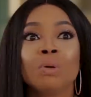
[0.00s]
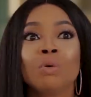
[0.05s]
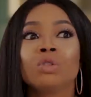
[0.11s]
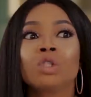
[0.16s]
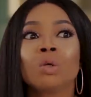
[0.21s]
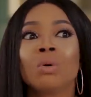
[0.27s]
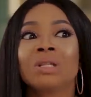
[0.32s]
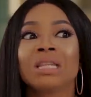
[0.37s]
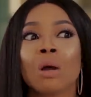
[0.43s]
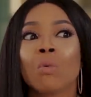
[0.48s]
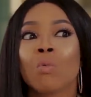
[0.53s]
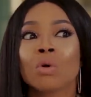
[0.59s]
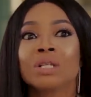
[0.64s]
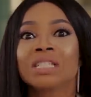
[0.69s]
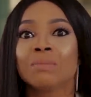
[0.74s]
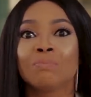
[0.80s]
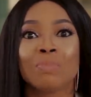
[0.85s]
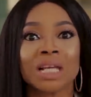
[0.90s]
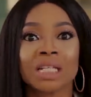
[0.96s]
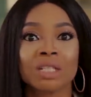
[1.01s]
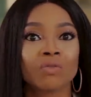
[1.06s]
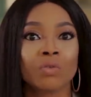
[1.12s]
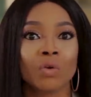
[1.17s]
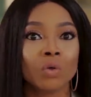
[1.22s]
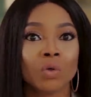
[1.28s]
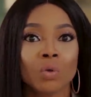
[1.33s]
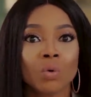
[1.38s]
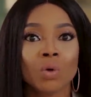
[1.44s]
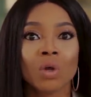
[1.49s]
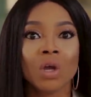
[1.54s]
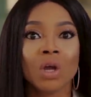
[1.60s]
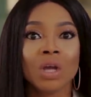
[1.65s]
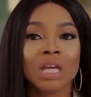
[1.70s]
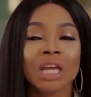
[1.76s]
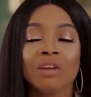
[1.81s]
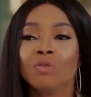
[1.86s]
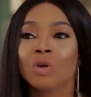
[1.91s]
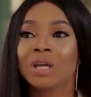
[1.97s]
be with someone that wants the best for you.
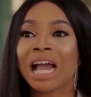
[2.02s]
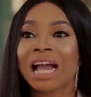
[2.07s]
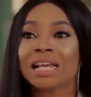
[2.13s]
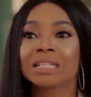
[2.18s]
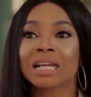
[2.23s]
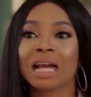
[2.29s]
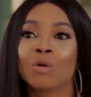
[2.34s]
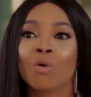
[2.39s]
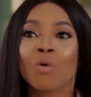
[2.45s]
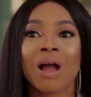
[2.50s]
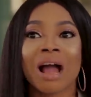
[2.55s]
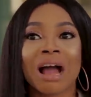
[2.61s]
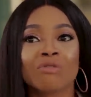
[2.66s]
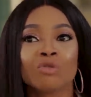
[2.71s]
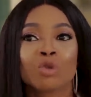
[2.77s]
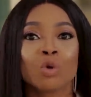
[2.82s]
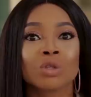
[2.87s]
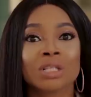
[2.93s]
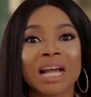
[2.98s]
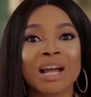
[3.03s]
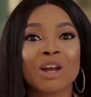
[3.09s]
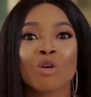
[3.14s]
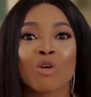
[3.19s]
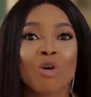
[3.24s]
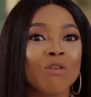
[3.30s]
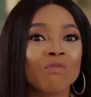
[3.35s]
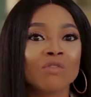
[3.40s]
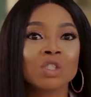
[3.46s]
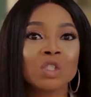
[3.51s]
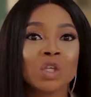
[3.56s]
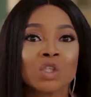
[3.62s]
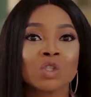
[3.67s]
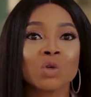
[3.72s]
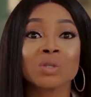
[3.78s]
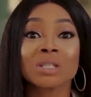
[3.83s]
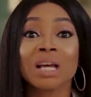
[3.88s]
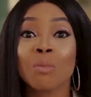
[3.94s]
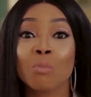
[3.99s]
If you guys cannot have those kind of
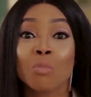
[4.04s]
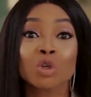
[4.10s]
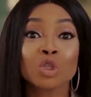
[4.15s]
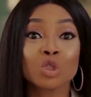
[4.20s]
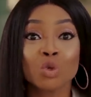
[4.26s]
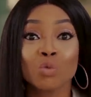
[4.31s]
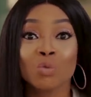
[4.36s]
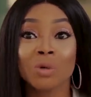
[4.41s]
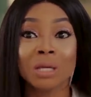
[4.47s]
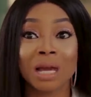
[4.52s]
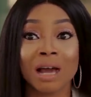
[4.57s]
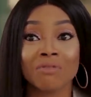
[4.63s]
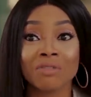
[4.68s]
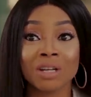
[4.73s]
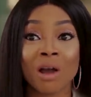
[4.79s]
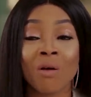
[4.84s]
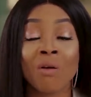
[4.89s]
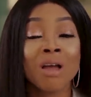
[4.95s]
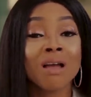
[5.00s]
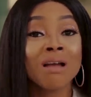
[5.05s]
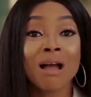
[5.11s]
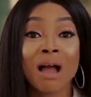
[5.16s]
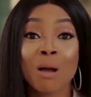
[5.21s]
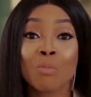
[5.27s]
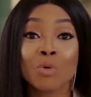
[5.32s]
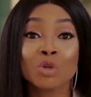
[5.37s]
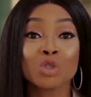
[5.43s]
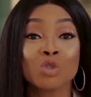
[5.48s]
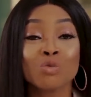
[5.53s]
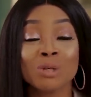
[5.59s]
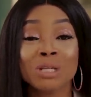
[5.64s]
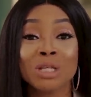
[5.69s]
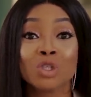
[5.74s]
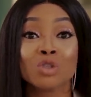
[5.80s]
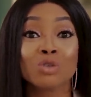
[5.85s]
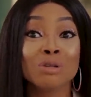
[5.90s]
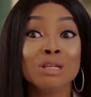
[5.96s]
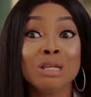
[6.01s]
conversations, how much do we have now? How much do we
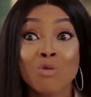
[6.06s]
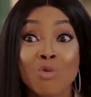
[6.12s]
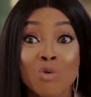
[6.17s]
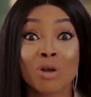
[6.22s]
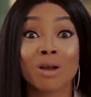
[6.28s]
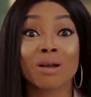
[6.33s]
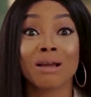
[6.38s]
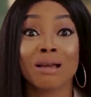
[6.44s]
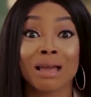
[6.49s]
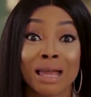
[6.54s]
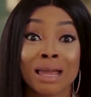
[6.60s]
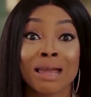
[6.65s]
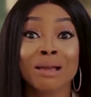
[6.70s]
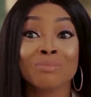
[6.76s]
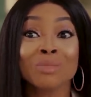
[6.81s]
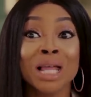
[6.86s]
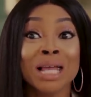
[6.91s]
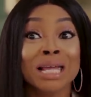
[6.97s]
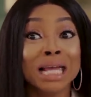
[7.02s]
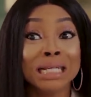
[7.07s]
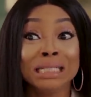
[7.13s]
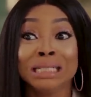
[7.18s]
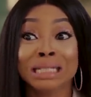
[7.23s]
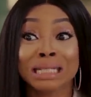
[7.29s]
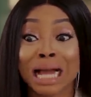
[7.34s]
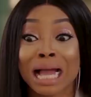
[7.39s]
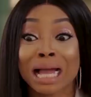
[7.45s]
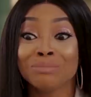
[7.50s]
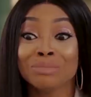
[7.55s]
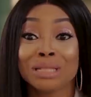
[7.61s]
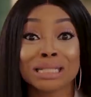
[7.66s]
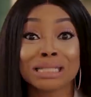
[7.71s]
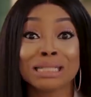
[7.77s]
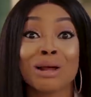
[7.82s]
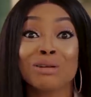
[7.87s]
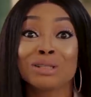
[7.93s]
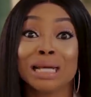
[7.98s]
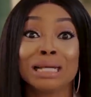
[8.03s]
need to look? Eh? Any guy I'm
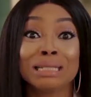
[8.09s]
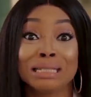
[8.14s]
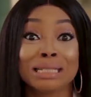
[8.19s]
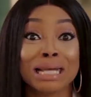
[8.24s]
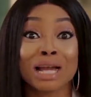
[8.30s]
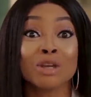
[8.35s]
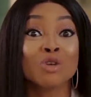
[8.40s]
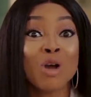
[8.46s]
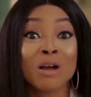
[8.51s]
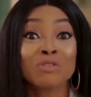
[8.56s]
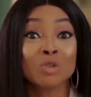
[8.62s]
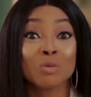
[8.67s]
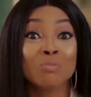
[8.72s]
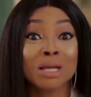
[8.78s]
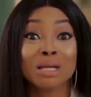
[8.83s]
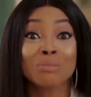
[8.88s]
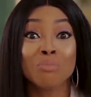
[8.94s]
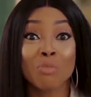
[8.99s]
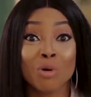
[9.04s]
dating, I'll tell the guy, you have to make